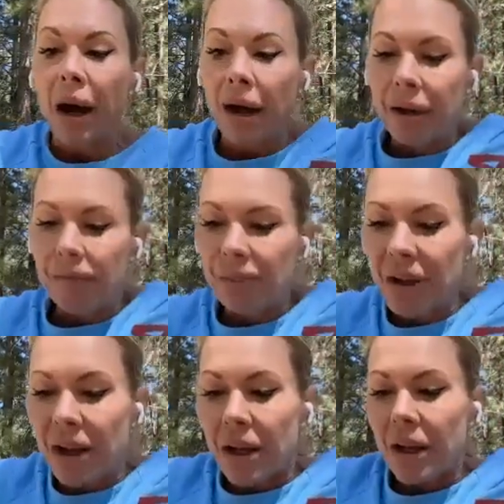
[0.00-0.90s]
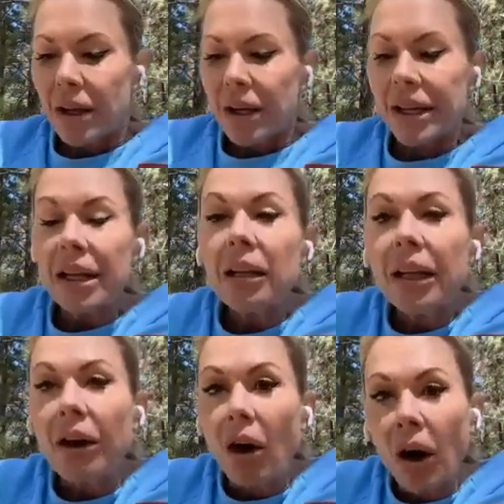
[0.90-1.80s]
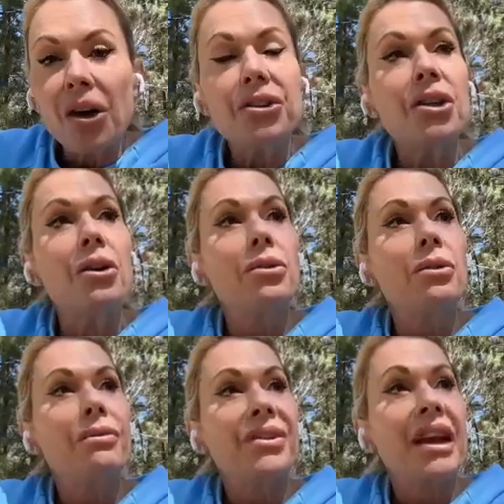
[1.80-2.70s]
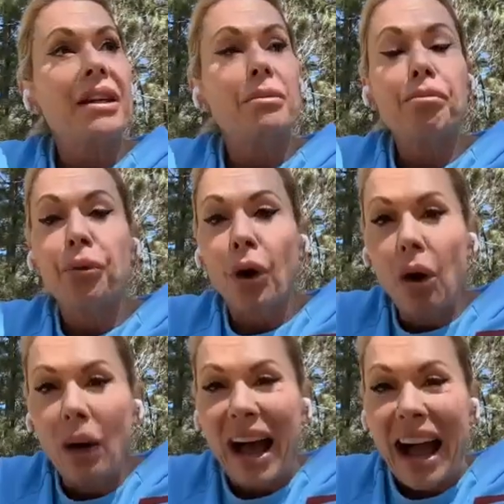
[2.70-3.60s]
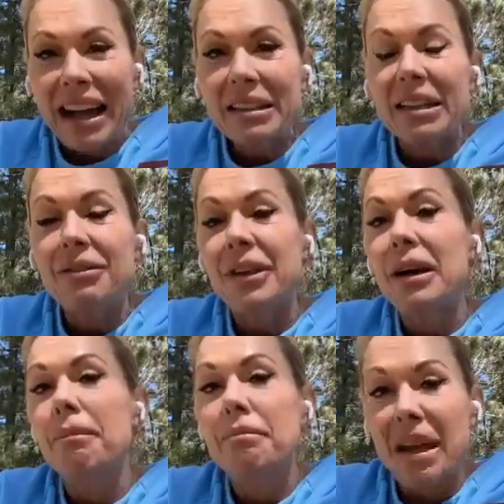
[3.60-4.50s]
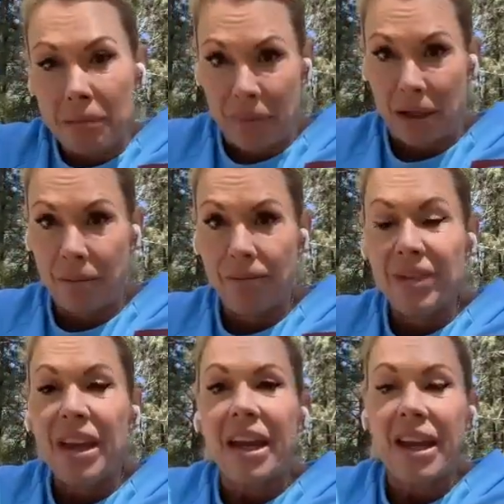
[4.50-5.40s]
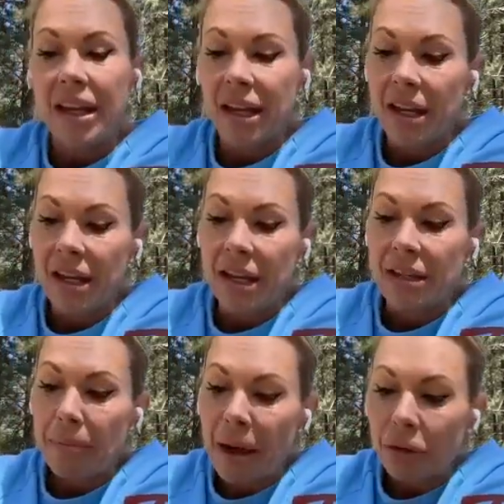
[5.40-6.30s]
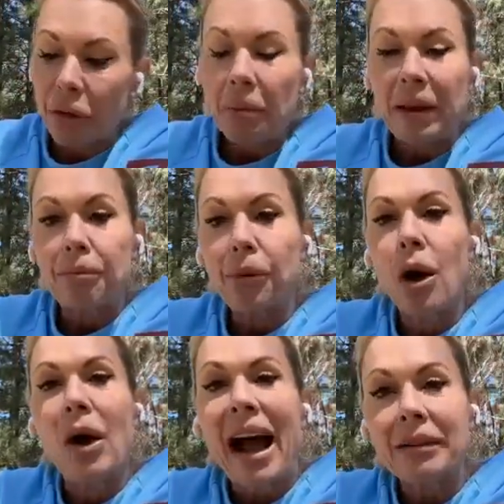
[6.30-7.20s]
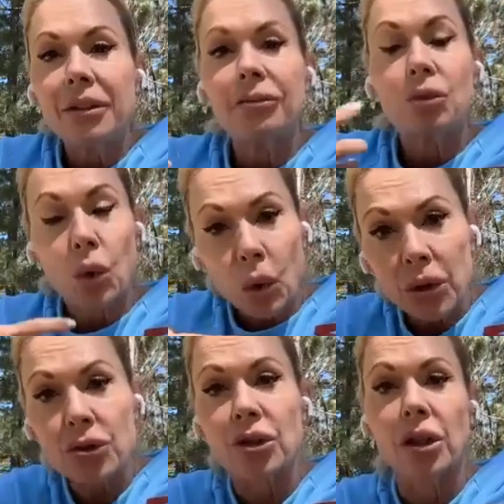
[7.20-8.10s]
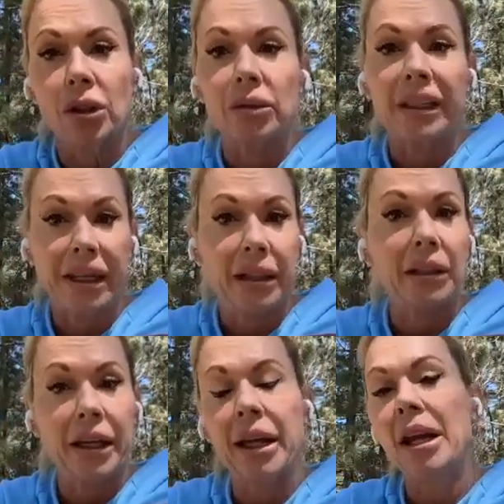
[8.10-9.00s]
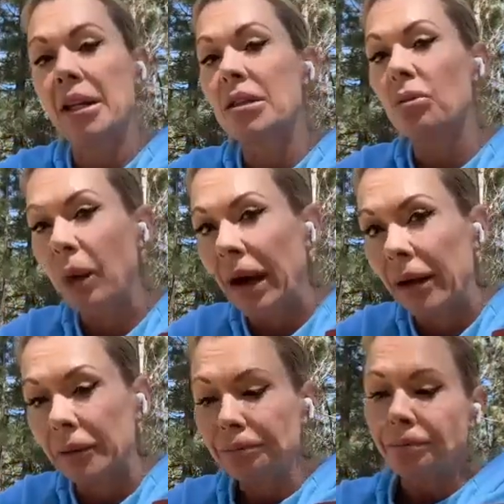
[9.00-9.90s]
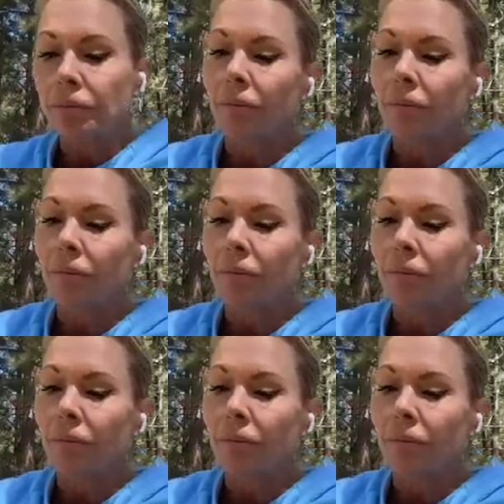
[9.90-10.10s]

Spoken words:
But healing also takes proactive commitment. It's about you being proactive towards your own healing as well.